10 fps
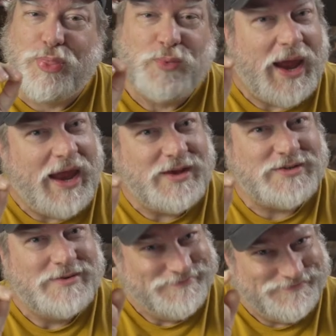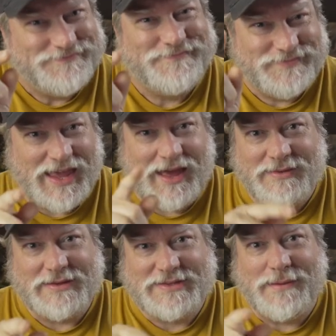range. Yeah,
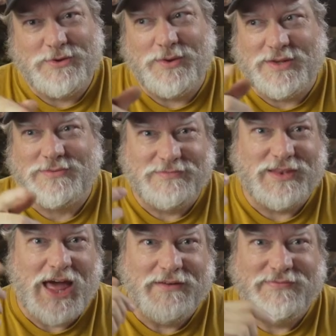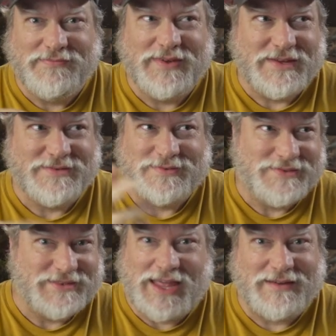that's I'm doing this live because,
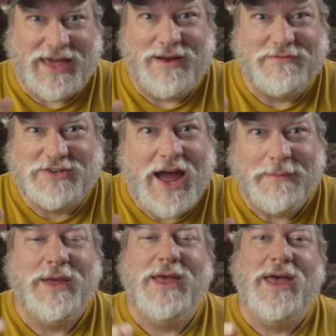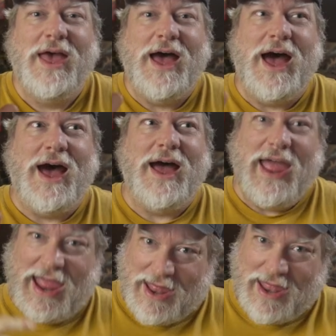like, I don't have time.
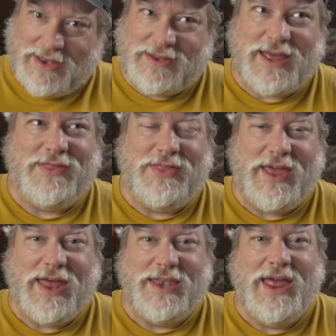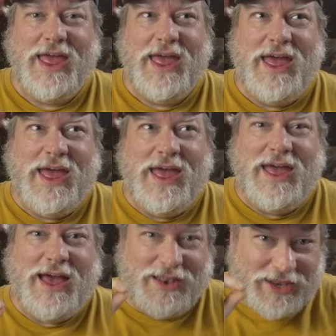And then
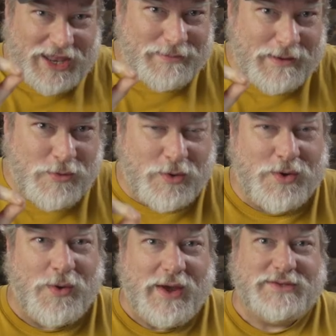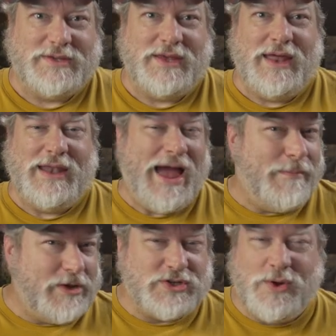a little bit more noise. How
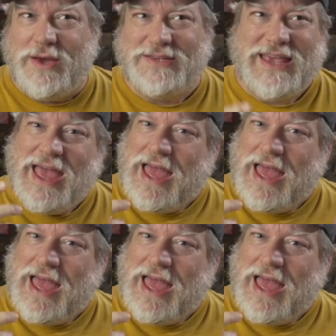much noise?